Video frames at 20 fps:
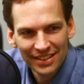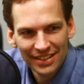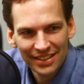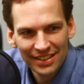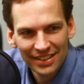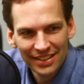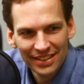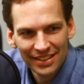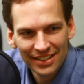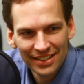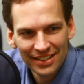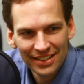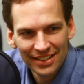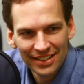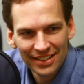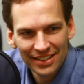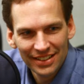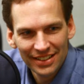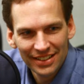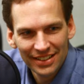
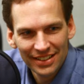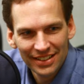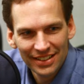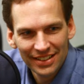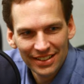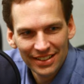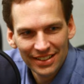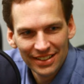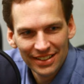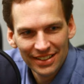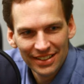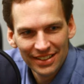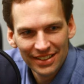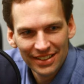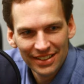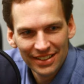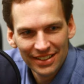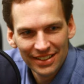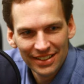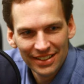
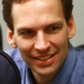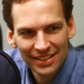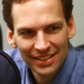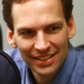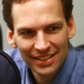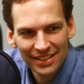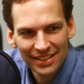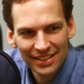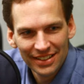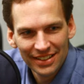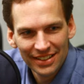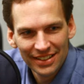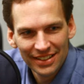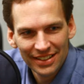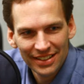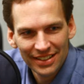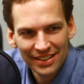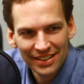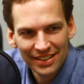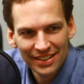
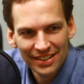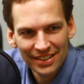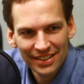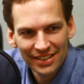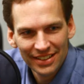The person shown says nothing.